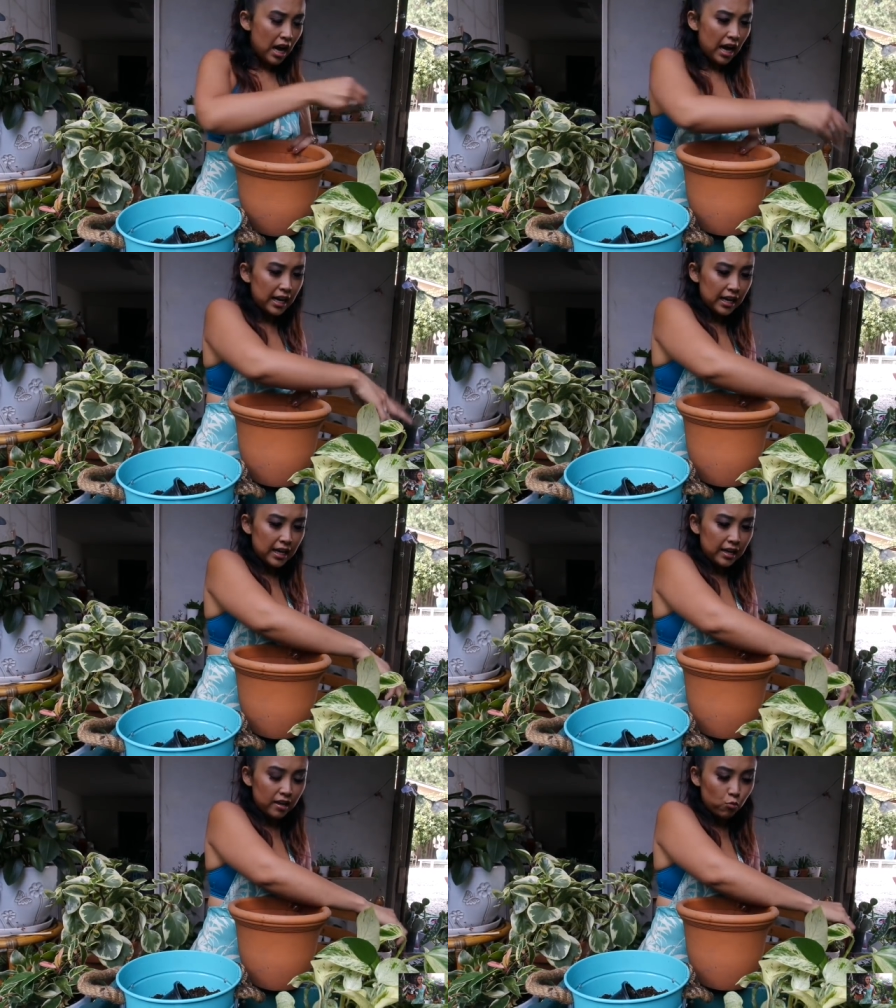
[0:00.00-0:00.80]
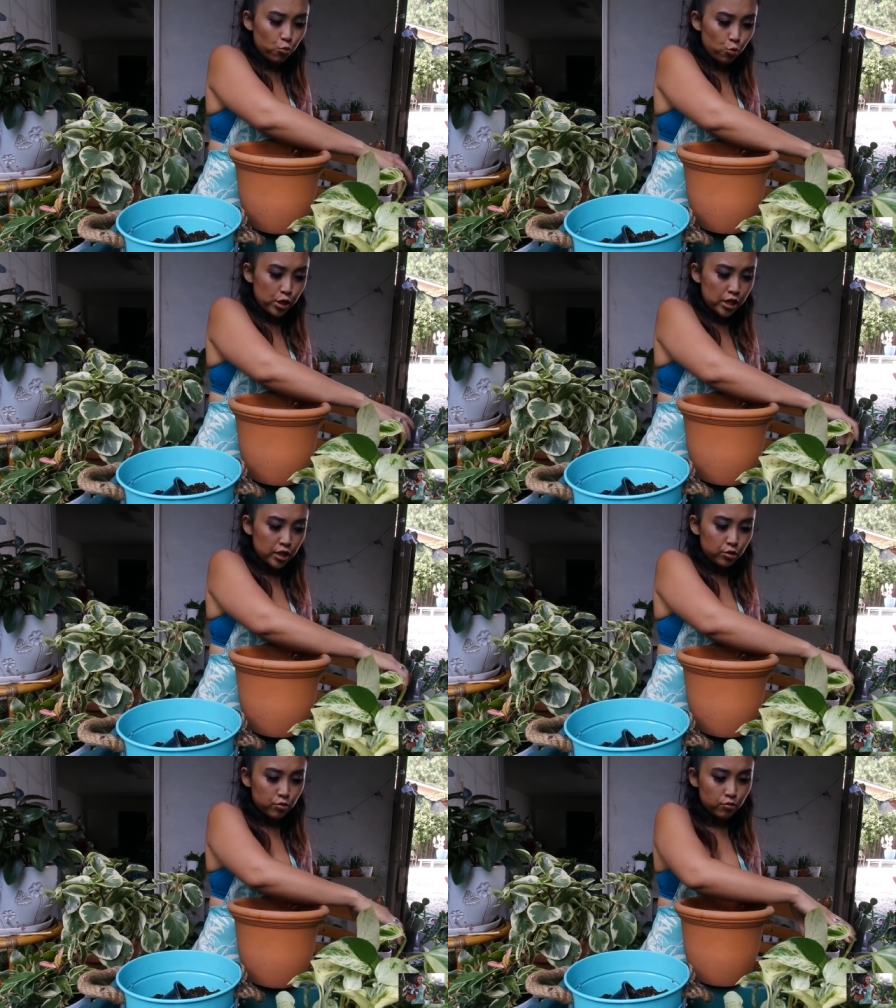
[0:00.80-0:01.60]
I
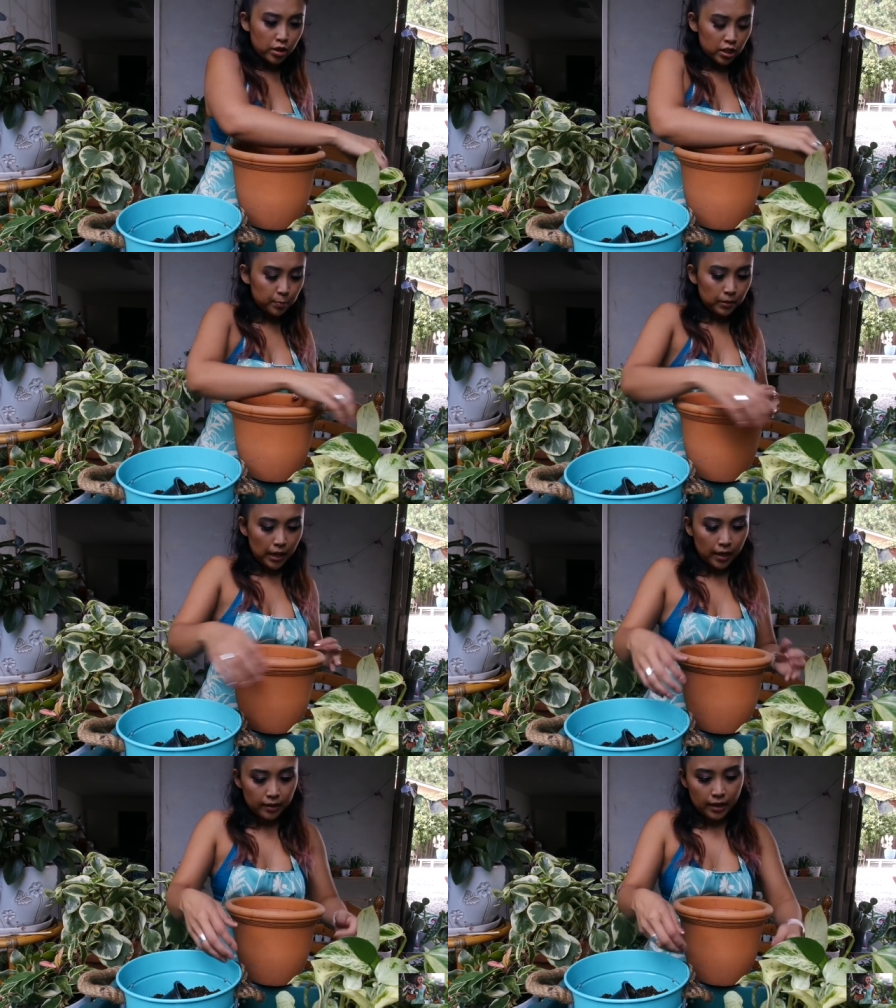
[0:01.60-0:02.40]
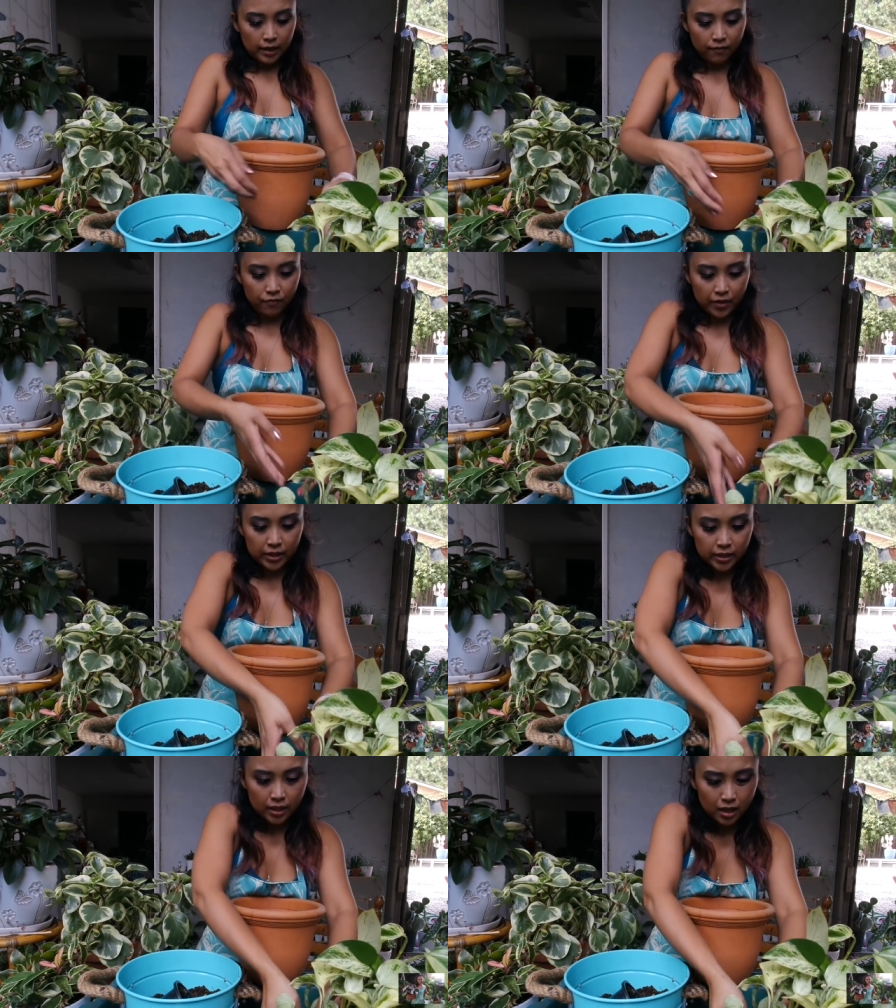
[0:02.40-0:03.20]
redo this plant and
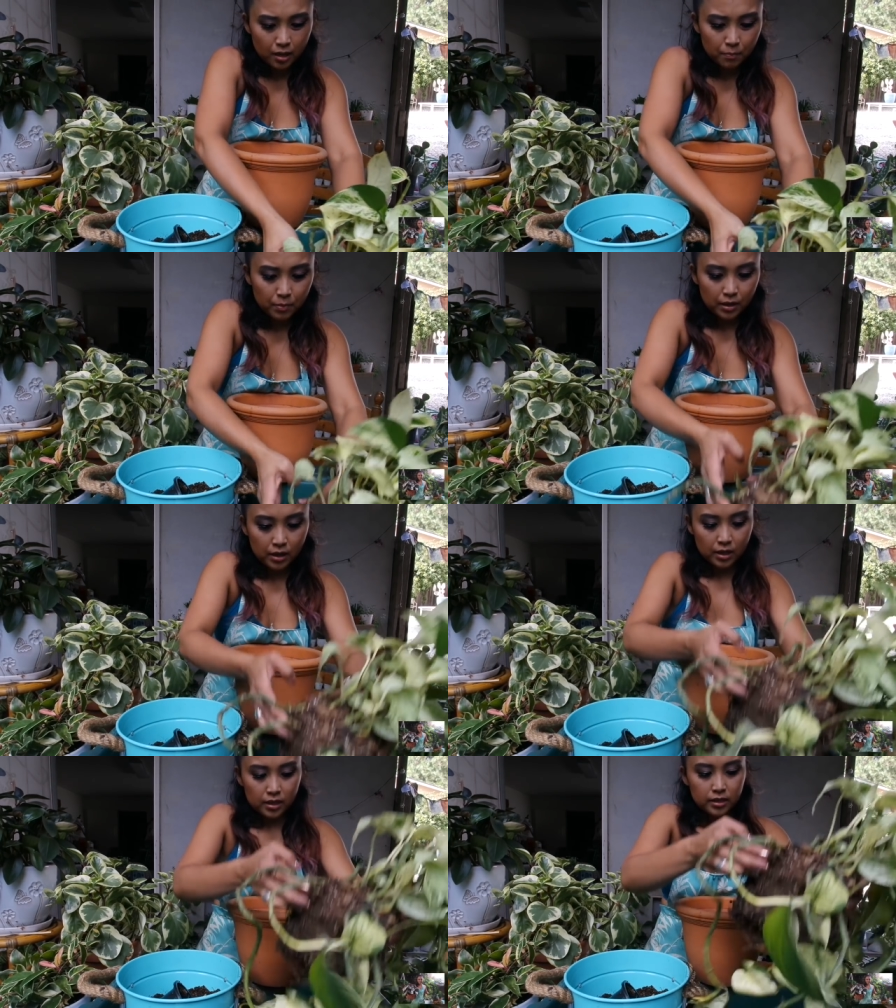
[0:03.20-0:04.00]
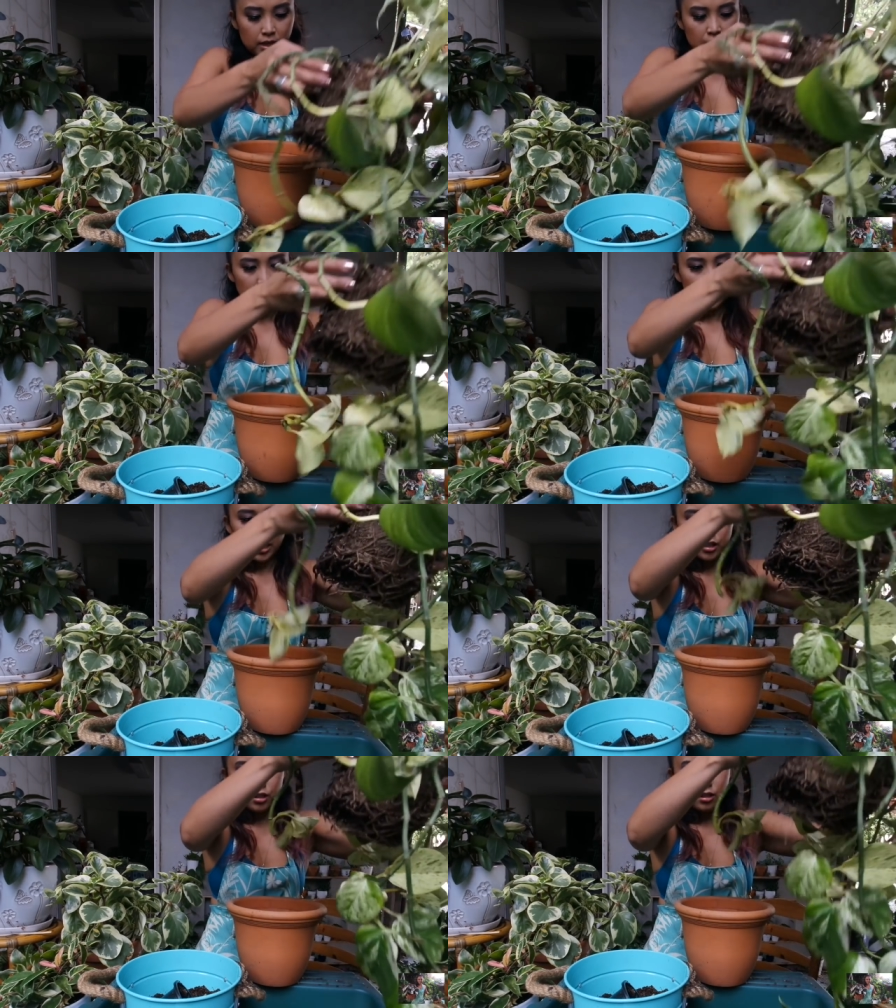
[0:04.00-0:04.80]
fix it up, because
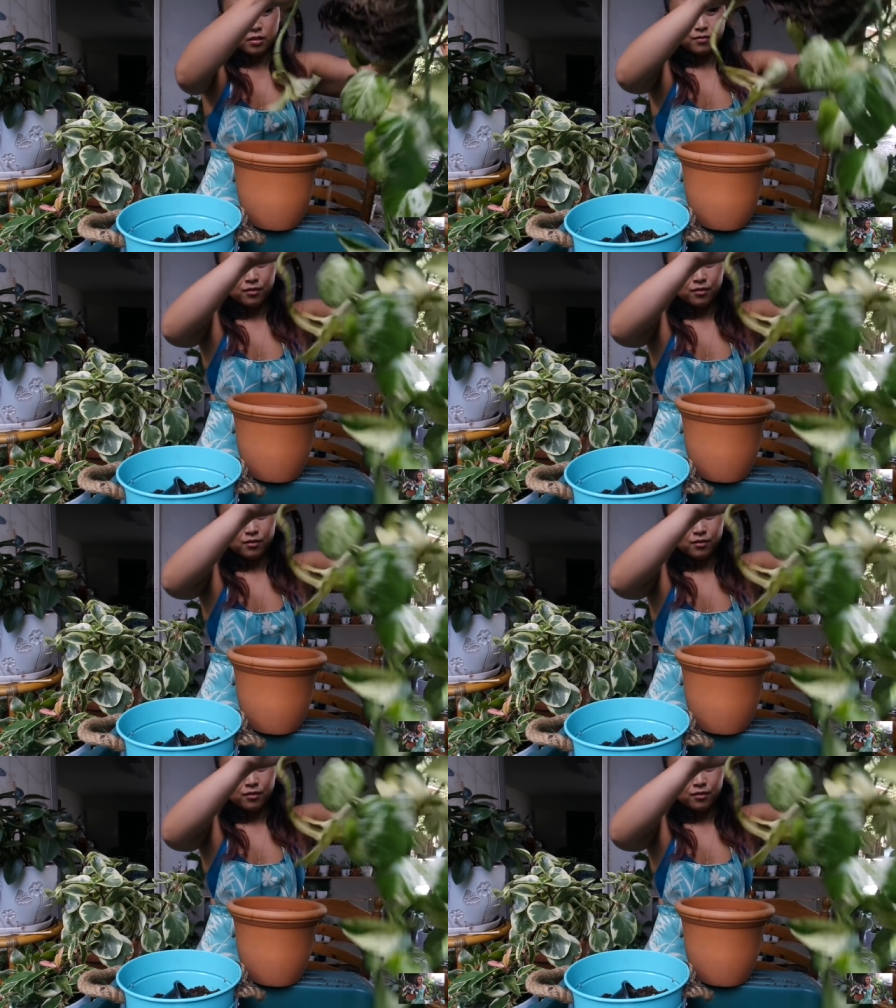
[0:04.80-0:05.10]
there's,